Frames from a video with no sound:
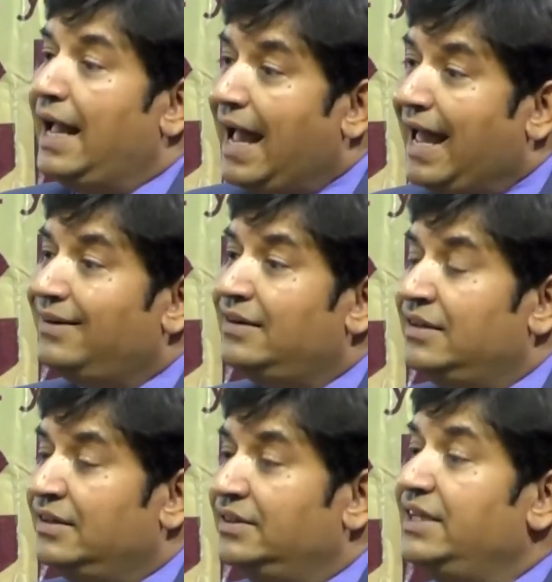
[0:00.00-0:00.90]
and
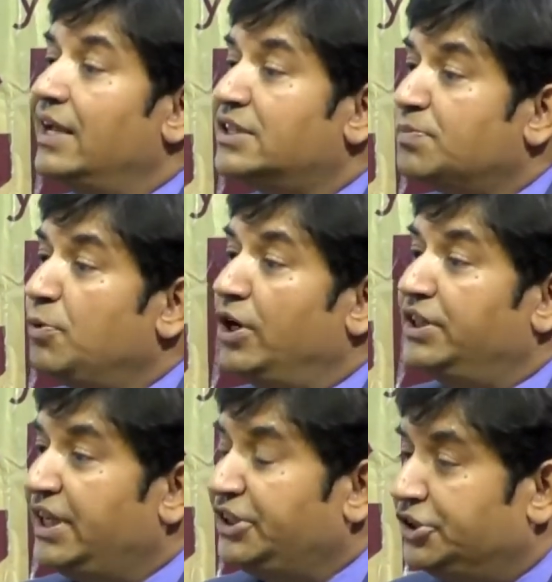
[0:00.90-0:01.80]
the
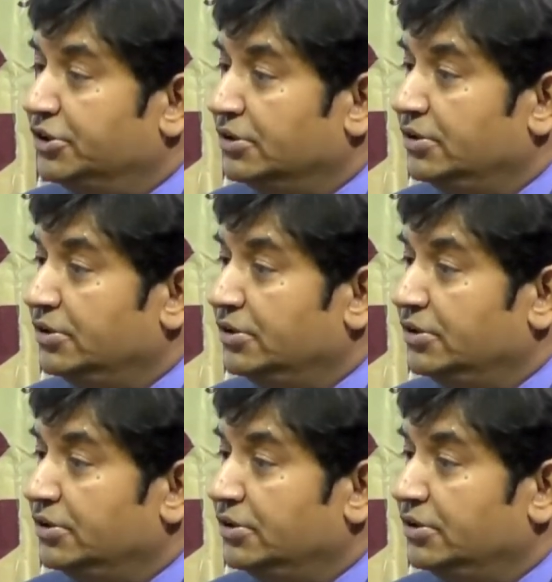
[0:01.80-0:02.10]
exploitation,